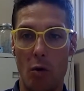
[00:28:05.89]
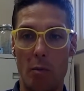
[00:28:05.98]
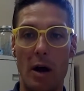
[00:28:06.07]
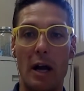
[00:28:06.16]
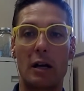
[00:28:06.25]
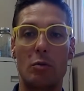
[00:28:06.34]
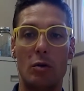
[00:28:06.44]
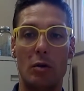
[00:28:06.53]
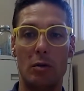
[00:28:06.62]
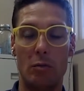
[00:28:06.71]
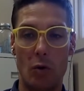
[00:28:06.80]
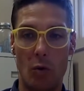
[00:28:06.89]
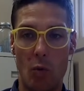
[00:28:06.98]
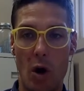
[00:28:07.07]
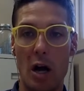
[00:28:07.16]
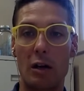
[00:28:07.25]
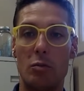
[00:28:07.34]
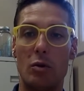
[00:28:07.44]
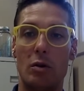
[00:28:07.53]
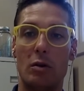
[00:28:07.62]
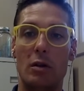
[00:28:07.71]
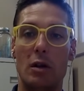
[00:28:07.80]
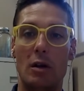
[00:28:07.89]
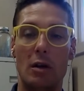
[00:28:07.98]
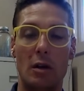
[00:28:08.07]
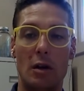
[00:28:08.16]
more bikeable, more walkable.